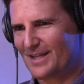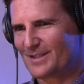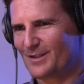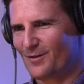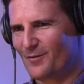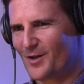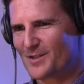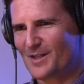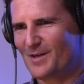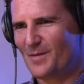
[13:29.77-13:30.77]
excellent
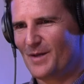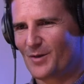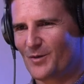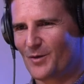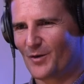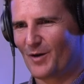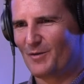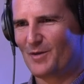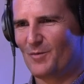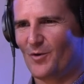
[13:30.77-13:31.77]
advice there, Ben. I couldn't agree
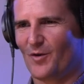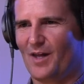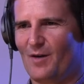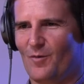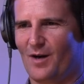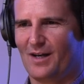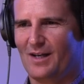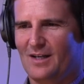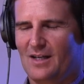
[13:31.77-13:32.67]
with you more on that one.